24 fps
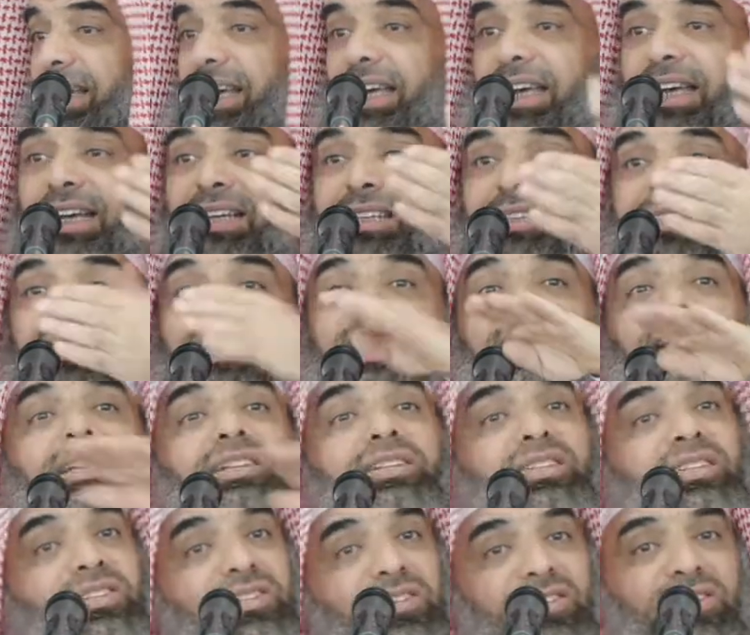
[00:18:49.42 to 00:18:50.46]
his
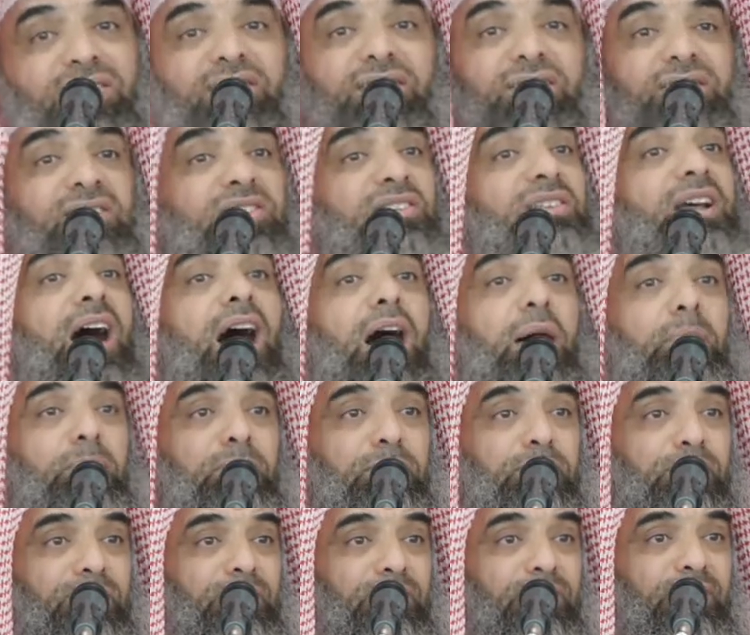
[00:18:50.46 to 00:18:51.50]
deeds
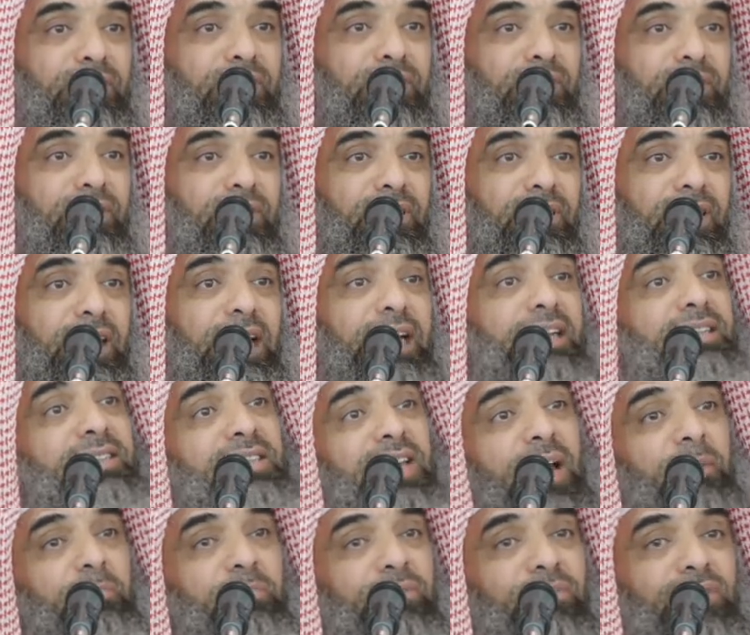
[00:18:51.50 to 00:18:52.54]
stop,
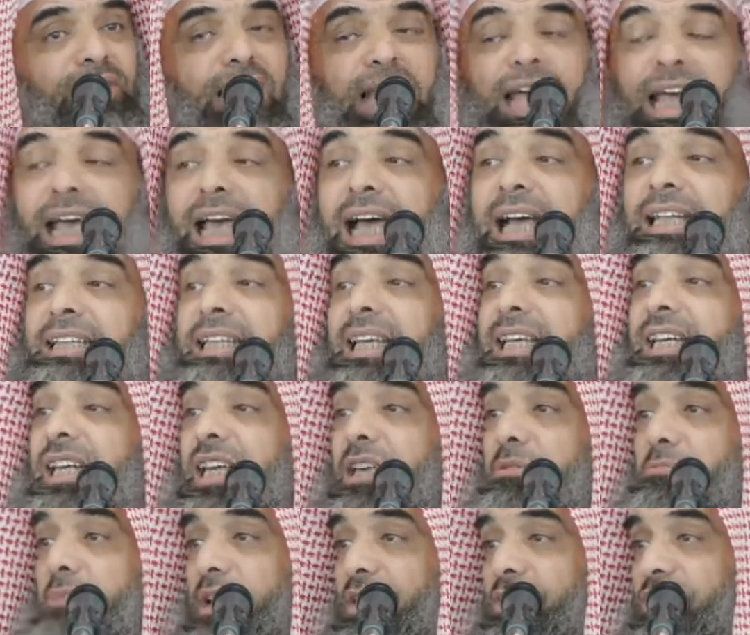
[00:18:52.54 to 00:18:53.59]
except, and then
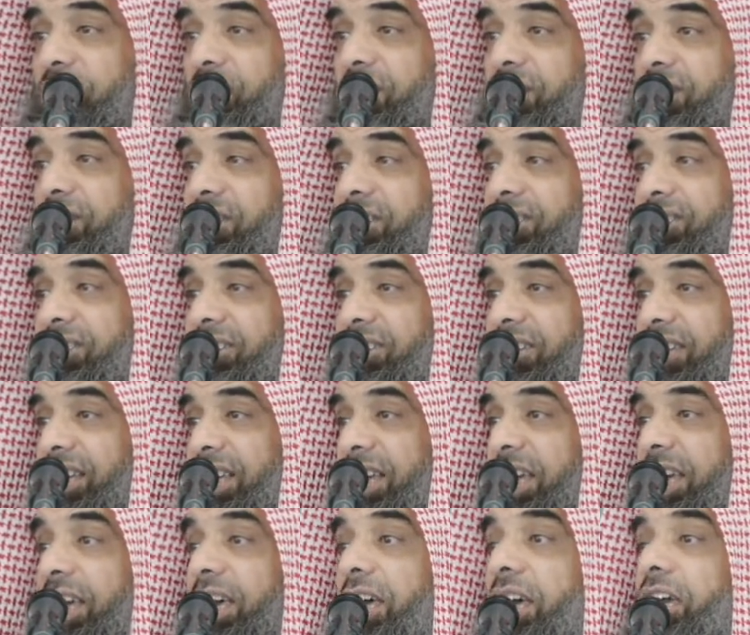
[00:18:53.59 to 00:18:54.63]
he mentioned,
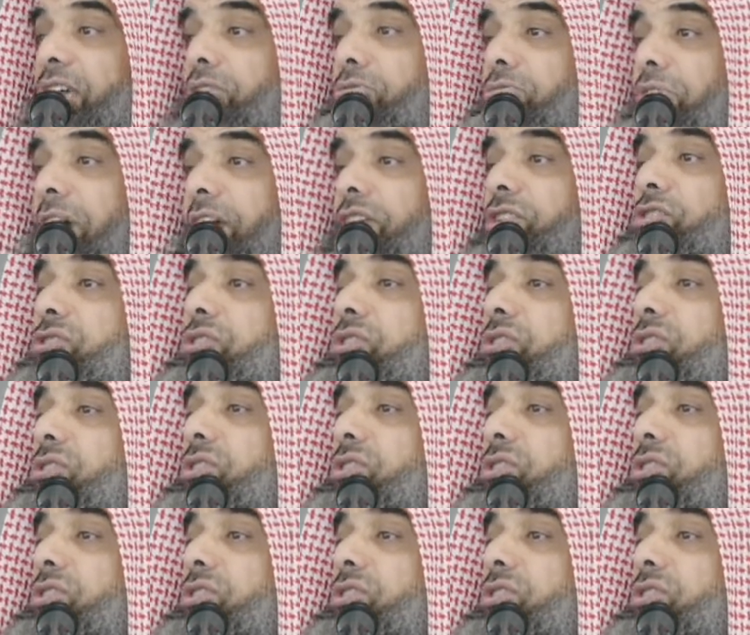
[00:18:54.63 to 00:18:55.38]
a righteous